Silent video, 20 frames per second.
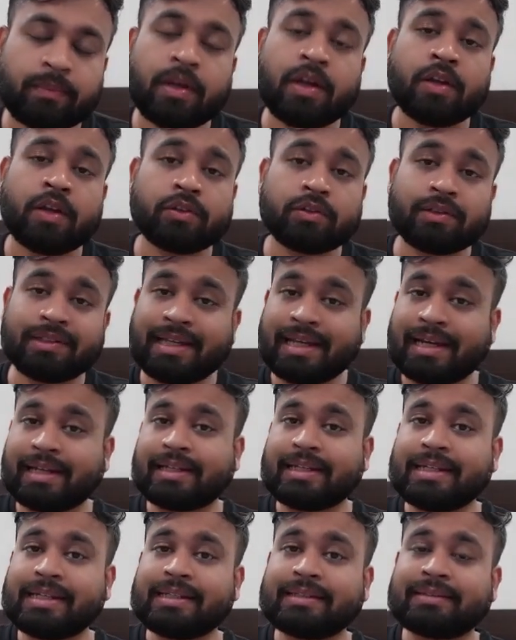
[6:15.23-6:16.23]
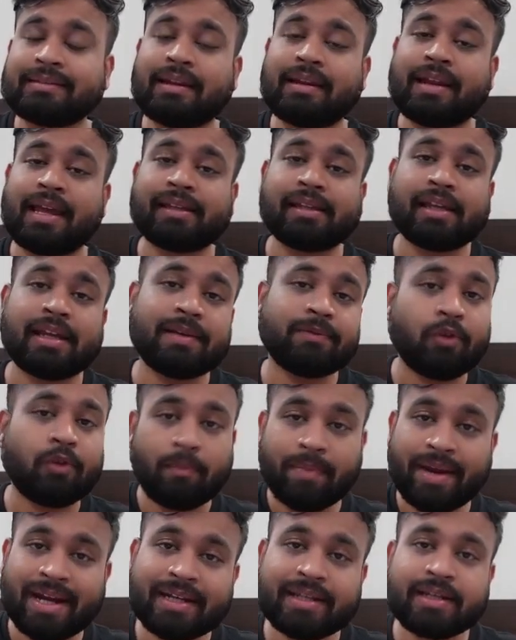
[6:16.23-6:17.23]
So there is like the
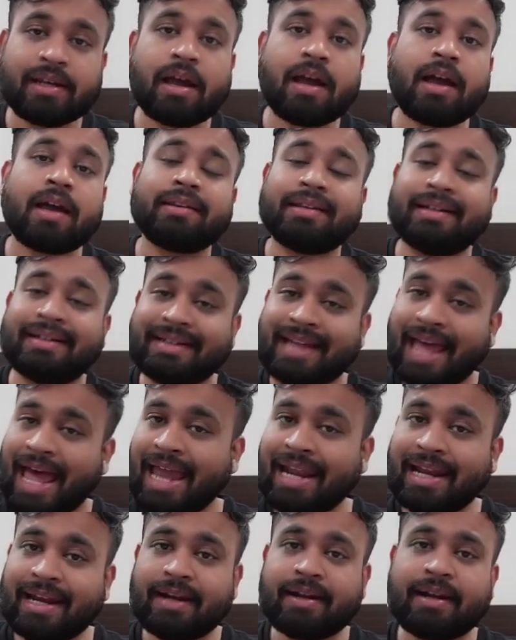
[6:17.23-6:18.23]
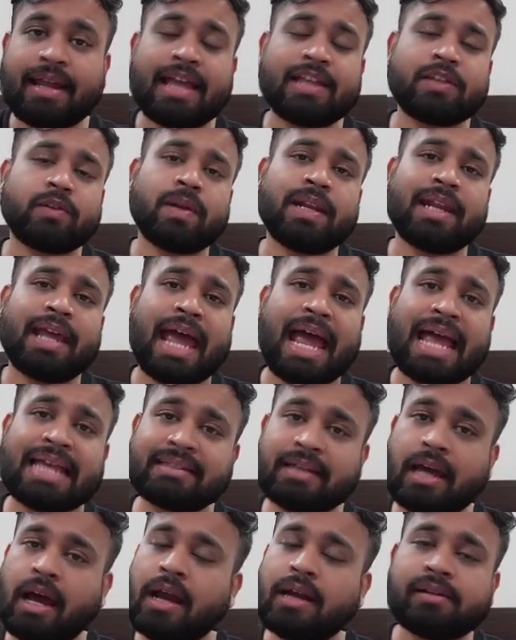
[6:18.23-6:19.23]
Informatica, the Talent as well as
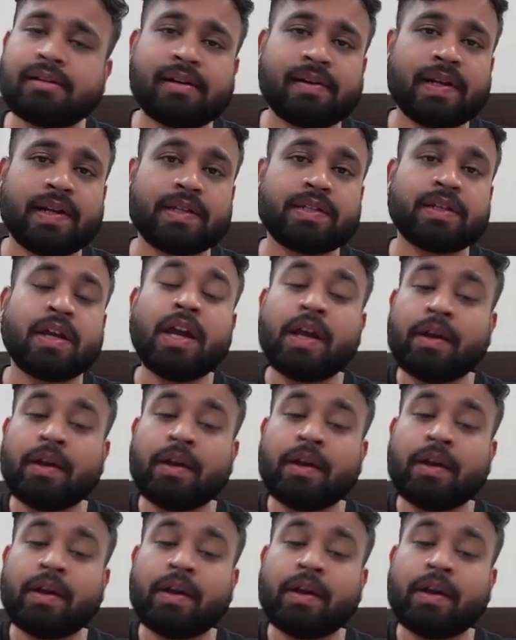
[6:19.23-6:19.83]
Alteryx,